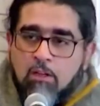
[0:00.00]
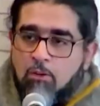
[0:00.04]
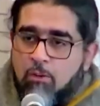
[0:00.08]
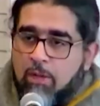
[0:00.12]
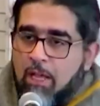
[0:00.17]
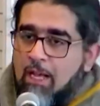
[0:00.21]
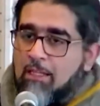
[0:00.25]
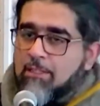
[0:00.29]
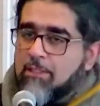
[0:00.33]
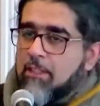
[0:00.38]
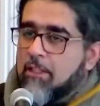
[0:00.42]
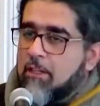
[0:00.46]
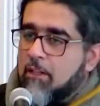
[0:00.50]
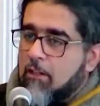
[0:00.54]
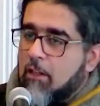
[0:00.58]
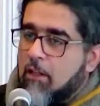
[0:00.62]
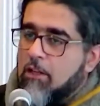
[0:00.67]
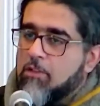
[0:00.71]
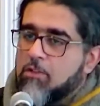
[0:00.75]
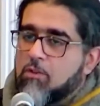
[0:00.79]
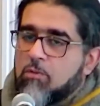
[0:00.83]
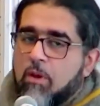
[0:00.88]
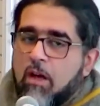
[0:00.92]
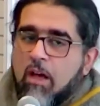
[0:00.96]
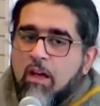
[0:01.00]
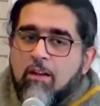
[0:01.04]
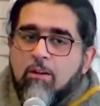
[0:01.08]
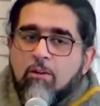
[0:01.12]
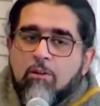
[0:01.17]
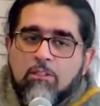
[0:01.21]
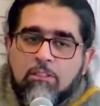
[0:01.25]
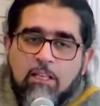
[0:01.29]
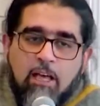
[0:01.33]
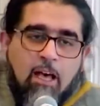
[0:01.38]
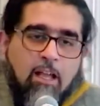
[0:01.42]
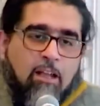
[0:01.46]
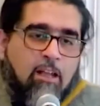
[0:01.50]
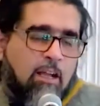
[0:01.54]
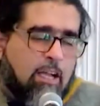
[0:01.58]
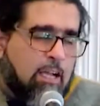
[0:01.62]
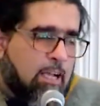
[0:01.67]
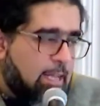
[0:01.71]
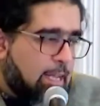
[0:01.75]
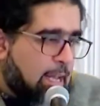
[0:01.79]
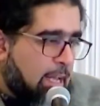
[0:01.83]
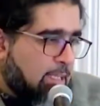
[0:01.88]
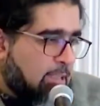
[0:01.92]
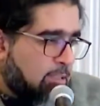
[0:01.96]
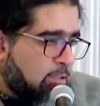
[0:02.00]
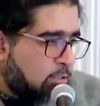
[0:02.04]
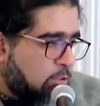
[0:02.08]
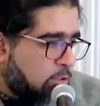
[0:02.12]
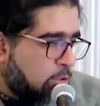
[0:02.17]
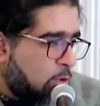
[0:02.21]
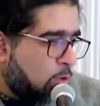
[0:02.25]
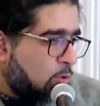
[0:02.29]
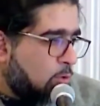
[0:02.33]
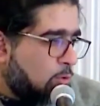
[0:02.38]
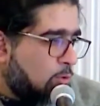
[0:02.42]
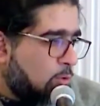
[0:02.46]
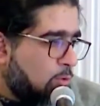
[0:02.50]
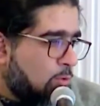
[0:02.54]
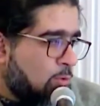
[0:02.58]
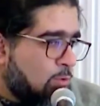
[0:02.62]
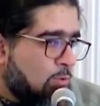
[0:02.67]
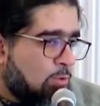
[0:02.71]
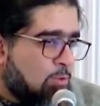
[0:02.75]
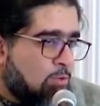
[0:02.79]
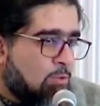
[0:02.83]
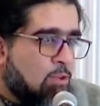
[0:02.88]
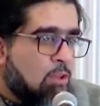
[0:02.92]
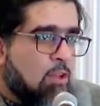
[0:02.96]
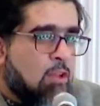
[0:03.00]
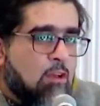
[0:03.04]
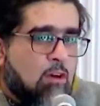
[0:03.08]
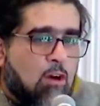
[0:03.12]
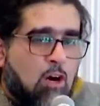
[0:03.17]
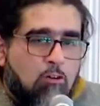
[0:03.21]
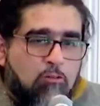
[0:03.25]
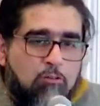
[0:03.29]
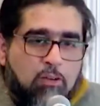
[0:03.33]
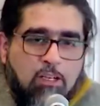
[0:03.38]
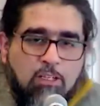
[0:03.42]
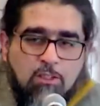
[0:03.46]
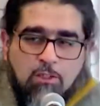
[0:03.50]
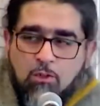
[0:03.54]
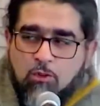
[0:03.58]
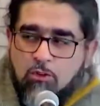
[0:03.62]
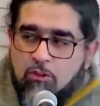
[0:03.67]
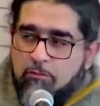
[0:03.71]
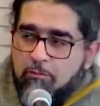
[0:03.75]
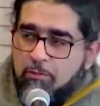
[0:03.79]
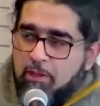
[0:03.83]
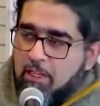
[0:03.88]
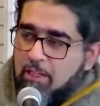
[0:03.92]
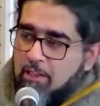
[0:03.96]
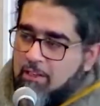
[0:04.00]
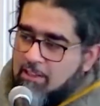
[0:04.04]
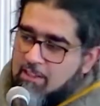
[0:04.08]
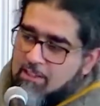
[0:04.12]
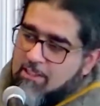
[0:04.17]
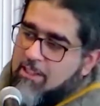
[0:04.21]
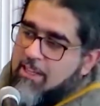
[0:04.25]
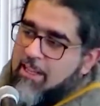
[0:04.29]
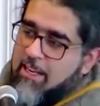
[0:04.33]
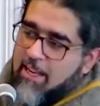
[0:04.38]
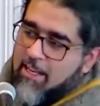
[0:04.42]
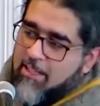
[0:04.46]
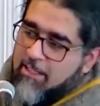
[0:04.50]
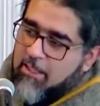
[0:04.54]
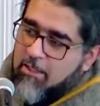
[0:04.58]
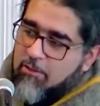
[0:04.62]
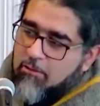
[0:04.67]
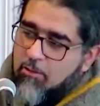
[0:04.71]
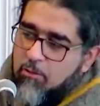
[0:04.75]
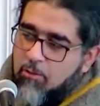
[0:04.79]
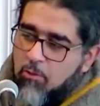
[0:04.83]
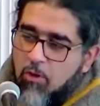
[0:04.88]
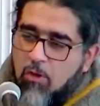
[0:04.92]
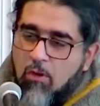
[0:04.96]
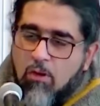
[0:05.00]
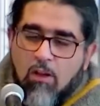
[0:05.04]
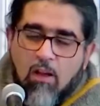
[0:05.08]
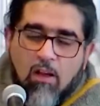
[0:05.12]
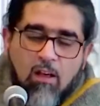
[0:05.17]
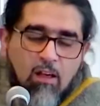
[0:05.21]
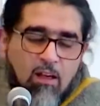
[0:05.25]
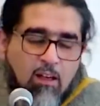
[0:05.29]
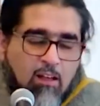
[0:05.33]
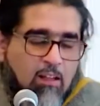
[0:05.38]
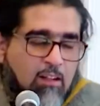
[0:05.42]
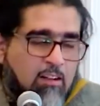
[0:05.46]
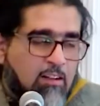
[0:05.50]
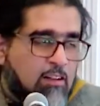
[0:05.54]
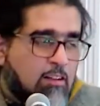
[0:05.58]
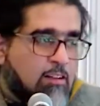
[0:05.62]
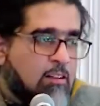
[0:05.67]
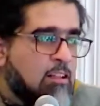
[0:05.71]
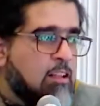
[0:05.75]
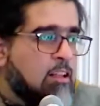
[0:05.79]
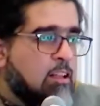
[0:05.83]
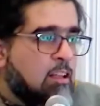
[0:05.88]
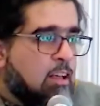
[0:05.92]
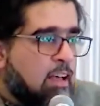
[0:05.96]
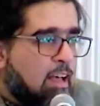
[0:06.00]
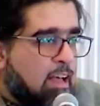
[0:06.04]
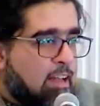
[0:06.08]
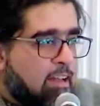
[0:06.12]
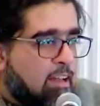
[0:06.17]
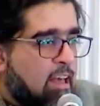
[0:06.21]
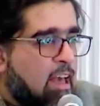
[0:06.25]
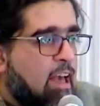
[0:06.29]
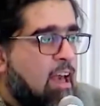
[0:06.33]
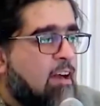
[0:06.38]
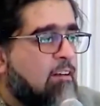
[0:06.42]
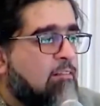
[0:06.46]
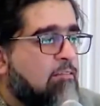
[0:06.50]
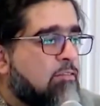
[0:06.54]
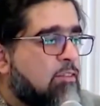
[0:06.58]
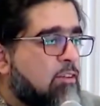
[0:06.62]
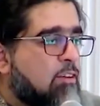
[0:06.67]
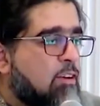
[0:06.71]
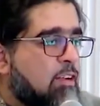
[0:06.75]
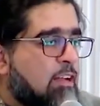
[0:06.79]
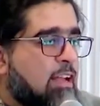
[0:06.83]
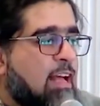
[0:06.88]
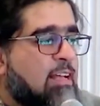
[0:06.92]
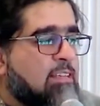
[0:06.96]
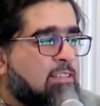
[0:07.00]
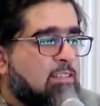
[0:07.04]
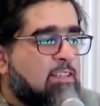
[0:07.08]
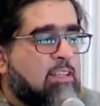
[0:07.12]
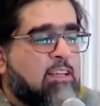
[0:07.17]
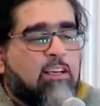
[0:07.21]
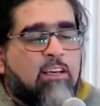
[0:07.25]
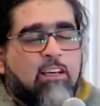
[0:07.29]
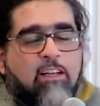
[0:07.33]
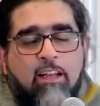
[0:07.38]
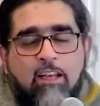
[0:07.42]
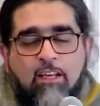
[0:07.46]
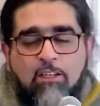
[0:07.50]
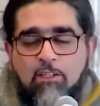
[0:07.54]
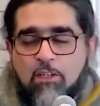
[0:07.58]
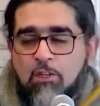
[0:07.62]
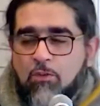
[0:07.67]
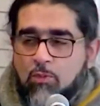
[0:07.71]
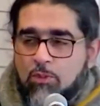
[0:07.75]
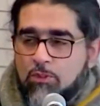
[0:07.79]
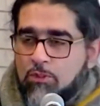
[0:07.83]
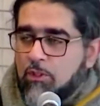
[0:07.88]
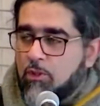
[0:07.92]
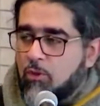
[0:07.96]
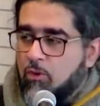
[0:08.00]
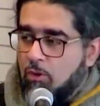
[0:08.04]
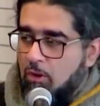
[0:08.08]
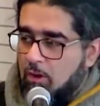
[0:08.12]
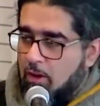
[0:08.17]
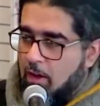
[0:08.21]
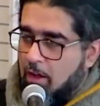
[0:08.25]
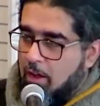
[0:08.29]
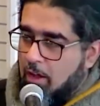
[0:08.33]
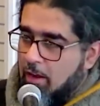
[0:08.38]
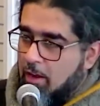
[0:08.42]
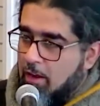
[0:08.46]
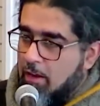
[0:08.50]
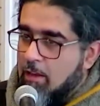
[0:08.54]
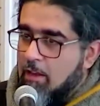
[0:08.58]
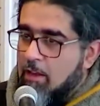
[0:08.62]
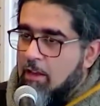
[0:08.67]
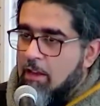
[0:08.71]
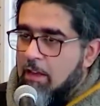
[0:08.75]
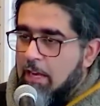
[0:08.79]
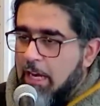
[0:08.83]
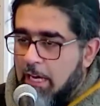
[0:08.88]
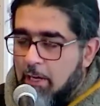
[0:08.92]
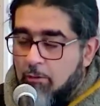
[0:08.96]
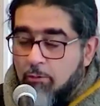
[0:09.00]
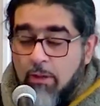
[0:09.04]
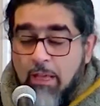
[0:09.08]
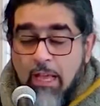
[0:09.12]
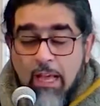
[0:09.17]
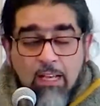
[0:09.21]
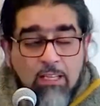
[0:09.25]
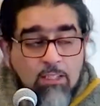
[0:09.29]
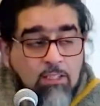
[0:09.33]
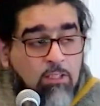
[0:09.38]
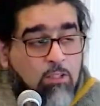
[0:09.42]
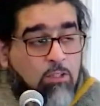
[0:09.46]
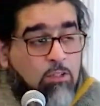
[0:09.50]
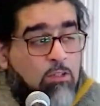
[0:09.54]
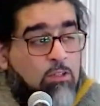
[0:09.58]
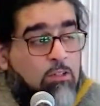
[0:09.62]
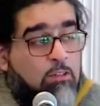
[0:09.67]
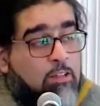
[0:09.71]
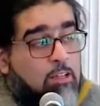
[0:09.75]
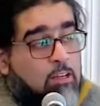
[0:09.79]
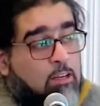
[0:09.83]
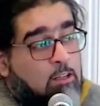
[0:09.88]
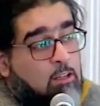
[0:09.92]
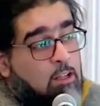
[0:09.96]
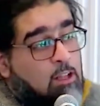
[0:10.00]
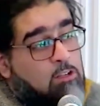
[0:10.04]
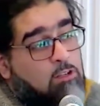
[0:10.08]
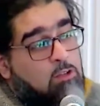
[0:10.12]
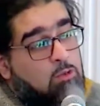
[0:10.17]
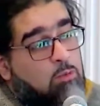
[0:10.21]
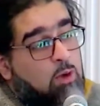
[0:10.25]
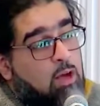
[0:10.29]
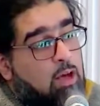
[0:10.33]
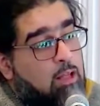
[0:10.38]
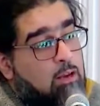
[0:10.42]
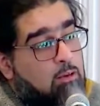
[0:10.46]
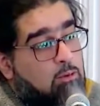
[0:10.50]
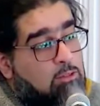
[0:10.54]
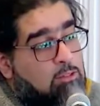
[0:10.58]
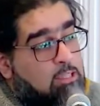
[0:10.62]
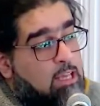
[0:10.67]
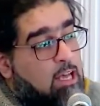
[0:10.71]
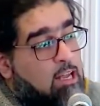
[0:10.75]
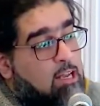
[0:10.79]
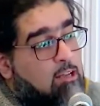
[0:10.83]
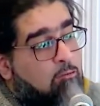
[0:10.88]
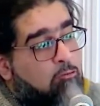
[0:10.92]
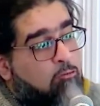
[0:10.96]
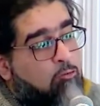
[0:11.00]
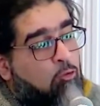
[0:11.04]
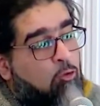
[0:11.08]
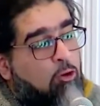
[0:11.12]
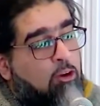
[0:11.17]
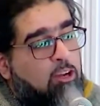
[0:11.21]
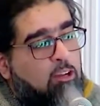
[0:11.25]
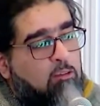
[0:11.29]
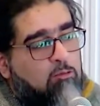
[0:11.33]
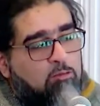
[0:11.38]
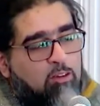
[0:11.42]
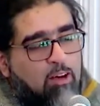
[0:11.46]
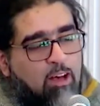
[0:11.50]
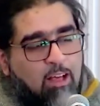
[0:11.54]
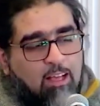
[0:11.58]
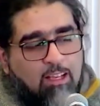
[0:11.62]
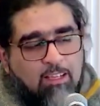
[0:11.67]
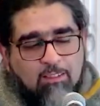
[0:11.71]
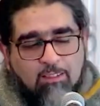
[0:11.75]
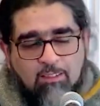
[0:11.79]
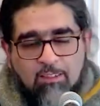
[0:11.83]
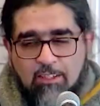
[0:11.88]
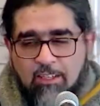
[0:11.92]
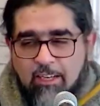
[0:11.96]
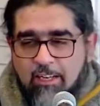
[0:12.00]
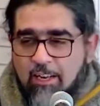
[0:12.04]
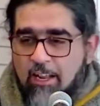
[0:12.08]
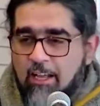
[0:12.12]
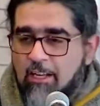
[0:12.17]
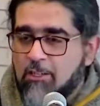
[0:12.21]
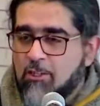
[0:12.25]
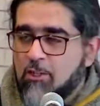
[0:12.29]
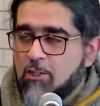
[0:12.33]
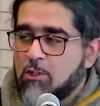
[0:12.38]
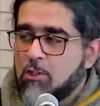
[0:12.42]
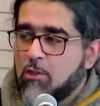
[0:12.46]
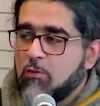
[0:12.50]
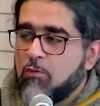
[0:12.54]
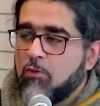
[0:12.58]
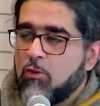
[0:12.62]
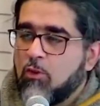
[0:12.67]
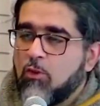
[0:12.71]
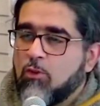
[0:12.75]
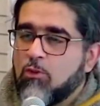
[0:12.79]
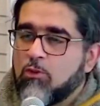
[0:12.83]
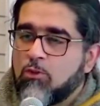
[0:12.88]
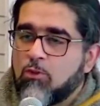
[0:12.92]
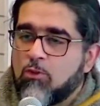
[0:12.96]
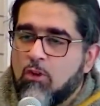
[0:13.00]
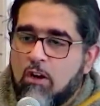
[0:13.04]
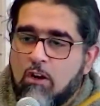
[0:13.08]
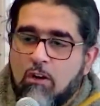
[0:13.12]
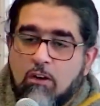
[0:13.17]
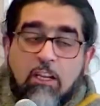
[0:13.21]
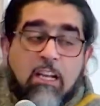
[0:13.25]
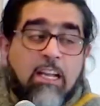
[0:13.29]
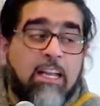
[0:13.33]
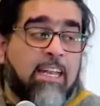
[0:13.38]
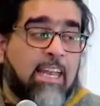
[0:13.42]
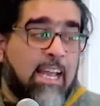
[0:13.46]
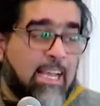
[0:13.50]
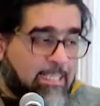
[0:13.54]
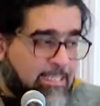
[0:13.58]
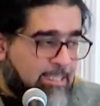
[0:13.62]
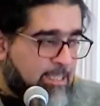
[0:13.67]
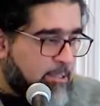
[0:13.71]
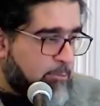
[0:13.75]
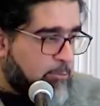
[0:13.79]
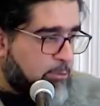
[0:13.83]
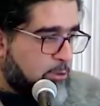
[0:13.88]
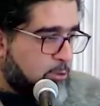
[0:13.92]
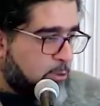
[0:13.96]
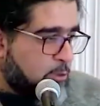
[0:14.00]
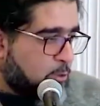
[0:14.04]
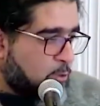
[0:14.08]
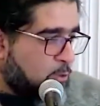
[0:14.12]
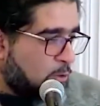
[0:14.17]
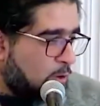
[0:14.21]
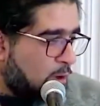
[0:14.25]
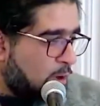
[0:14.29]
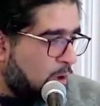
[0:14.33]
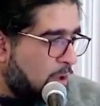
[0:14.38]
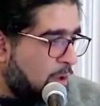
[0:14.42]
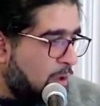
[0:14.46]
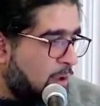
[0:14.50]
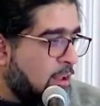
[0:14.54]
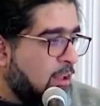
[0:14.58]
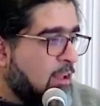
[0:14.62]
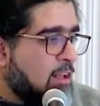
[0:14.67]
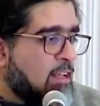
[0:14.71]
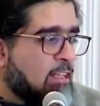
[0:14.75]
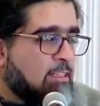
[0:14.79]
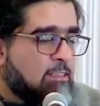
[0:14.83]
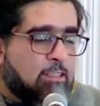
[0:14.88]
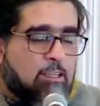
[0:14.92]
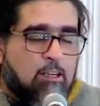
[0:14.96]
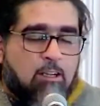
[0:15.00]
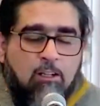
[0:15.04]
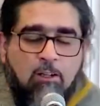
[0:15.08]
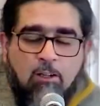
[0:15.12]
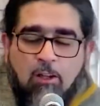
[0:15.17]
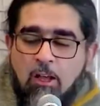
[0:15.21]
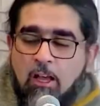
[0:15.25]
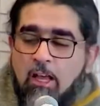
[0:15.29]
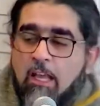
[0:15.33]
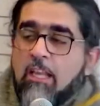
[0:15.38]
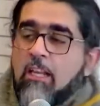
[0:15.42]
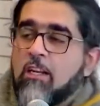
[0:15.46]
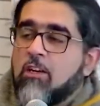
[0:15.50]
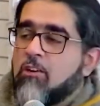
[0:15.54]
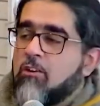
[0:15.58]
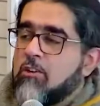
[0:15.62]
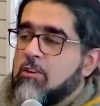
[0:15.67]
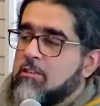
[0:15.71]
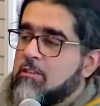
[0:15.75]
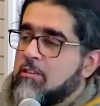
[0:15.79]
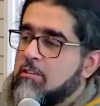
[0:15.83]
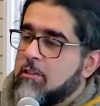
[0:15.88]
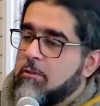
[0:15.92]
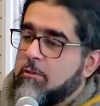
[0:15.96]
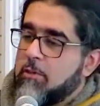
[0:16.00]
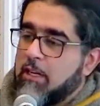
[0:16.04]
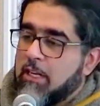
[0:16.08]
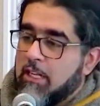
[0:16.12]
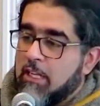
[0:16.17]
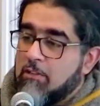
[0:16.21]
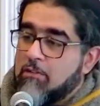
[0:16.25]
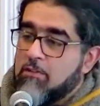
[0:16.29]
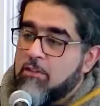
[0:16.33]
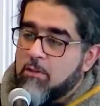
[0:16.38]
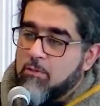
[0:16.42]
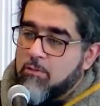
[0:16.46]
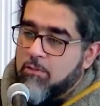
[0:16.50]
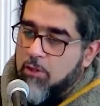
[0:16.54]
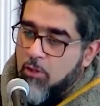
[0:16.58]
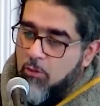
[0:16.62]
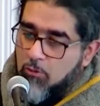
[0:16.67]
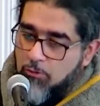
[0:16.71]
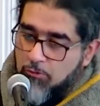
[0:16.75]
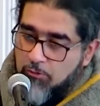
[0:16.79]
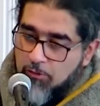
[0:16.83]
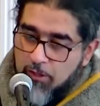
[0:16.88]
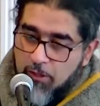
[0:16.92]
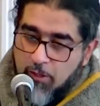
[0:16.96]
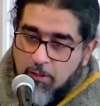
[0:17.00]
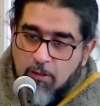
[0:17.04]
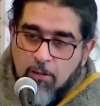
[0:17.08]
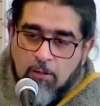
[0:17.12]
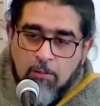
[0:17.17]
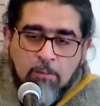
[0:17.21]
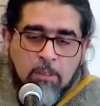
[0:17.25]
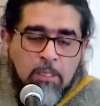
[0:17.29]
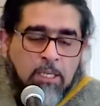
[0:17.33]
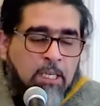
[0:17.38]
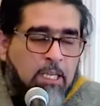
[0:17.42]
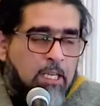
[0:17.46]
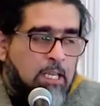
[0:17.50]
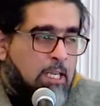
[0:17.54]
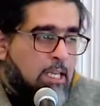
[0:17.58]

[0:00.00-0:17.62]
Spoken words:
We ask that Allah subhanahu wa ta'ala connects those of us who have been disconnected from Quran an everlasting connection with the Quran. And we ask that Allah subhanahu wa ta'ala fortifies the connections of those who are connected with the Quran, that Allah increases them and gives them tawfiq.